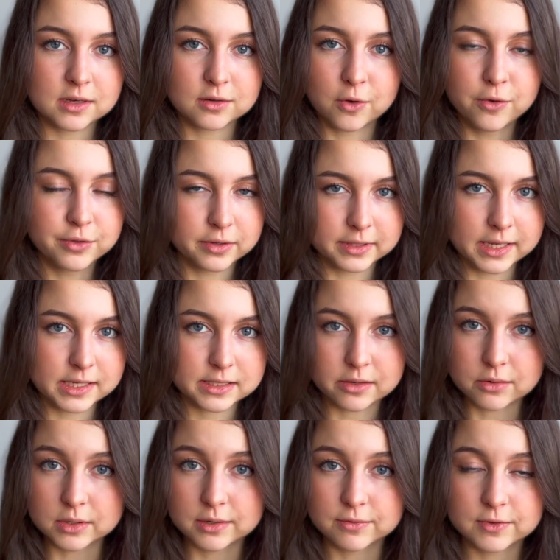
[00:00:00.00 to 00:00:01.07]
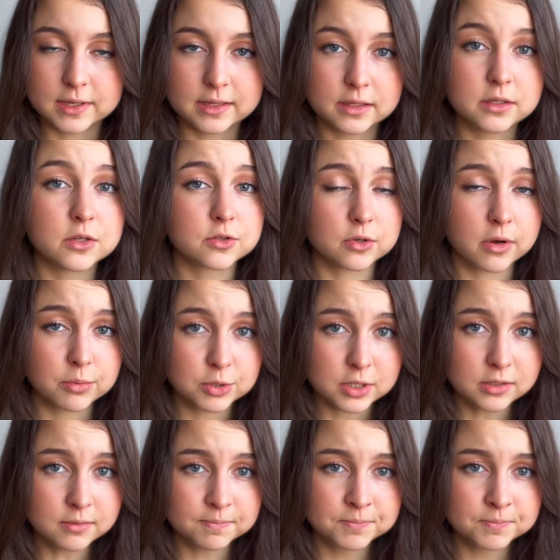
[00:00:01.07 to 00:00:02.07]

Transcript: and all the links I'll leave in the description.